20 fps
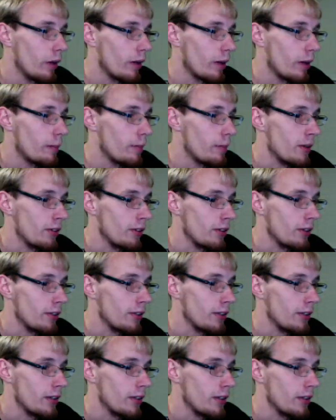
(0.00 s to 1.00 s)
missing
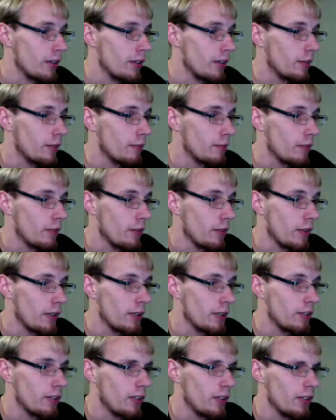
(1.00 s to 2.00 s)
the
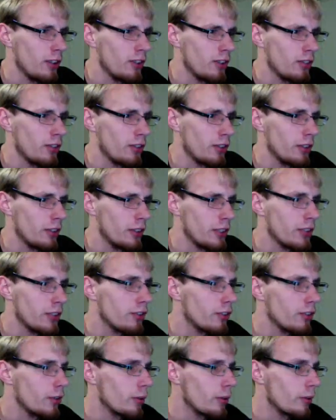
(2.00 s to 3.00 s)
things. It looks a little
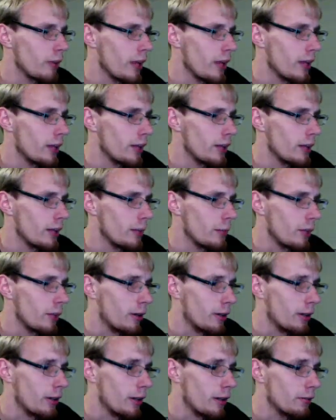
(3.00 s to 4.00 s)
easier with that
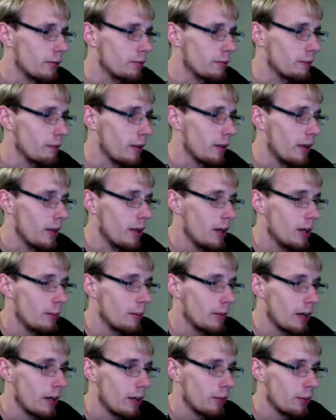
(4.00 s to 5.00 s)
mark off.
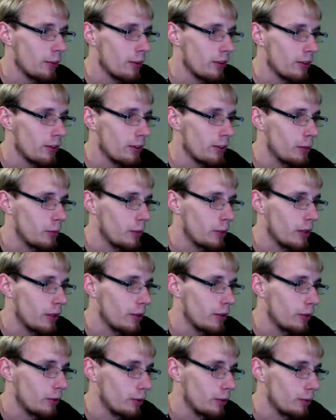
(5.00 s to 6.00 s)
But I was wondering
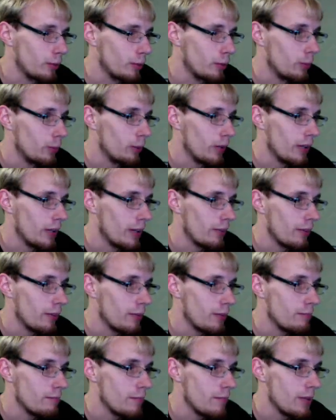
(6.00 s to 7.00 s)
what have I
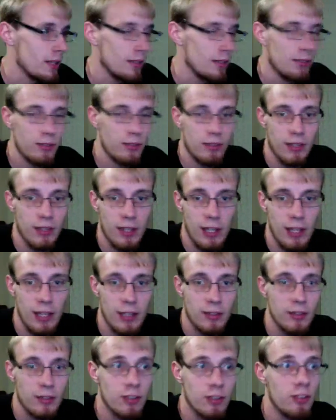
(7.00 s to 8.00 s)
missed, and I
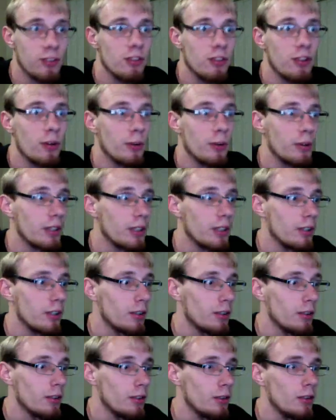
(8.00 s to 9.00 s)
can just go in
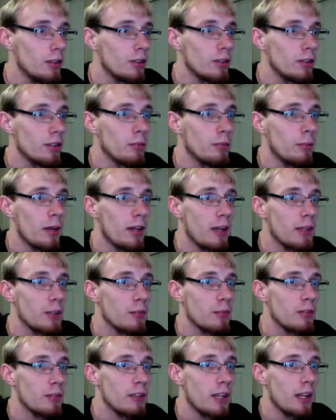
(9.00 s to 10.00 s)
here in my
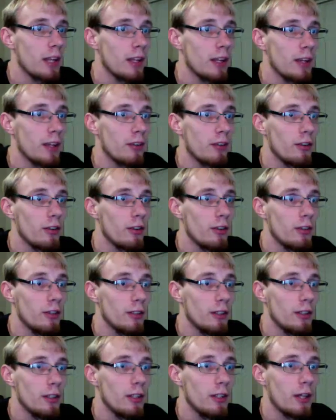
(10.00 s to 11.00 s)
UV editor.
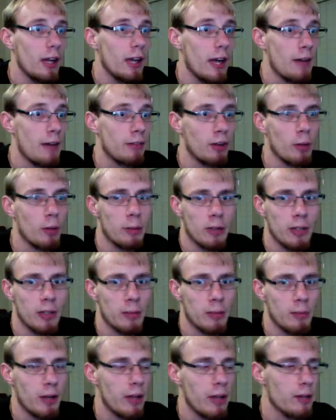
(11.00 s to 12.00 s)
I have it open in
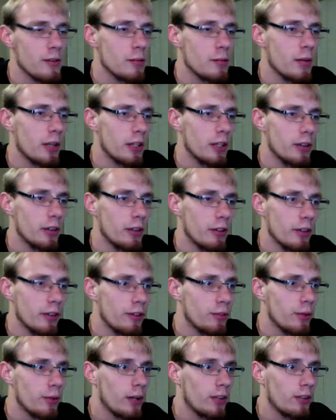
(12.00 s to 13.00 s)
my other monitor, that's
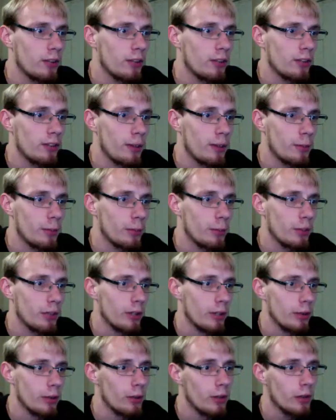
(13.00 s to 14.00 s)
why it's in a separate window.